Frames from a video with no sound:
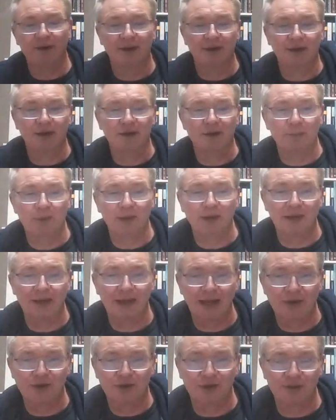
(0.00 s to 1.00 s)
and encrypted
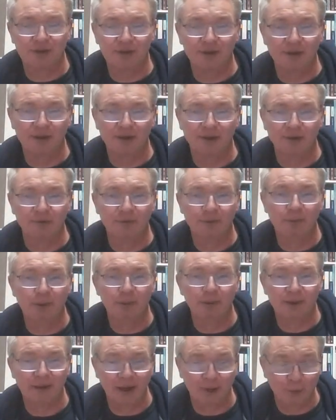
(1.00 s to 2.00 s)
connection over
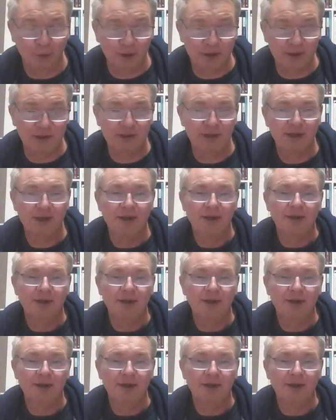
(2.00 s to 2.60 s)
public networks.